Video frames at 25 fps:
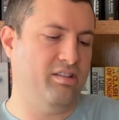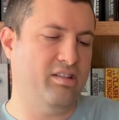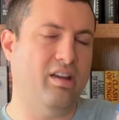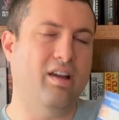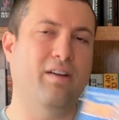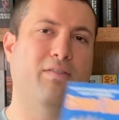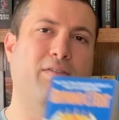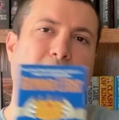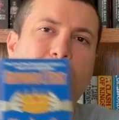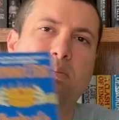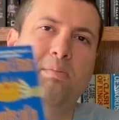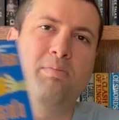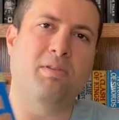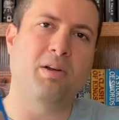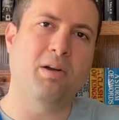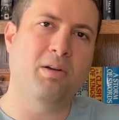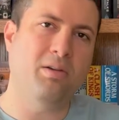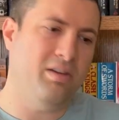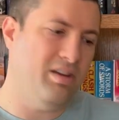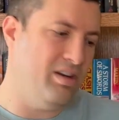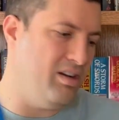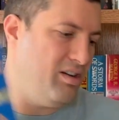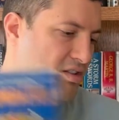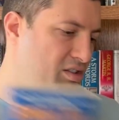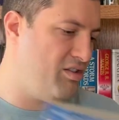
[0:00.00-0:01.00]
of a
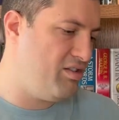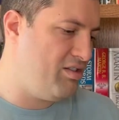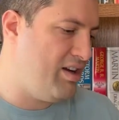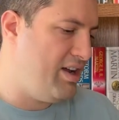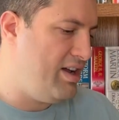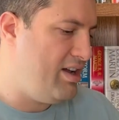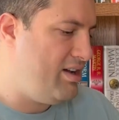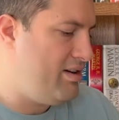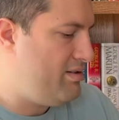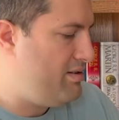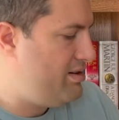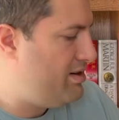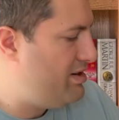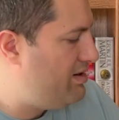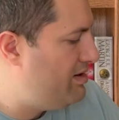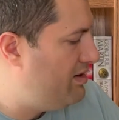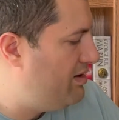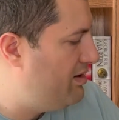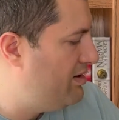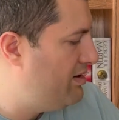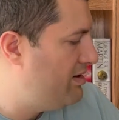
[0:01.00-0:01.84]
Broken Crown,